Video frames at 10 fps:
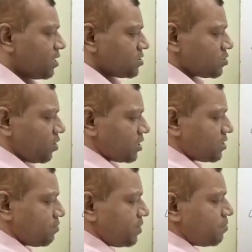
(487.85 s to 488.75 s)
So at
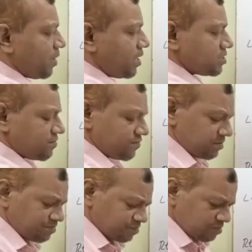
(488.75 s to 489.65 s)
the midpoint of
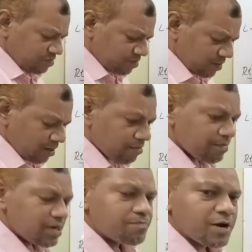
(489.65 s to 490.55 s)
the
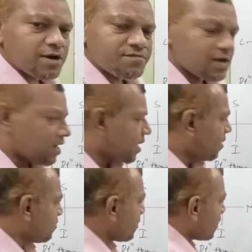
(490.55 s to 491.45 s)
arm,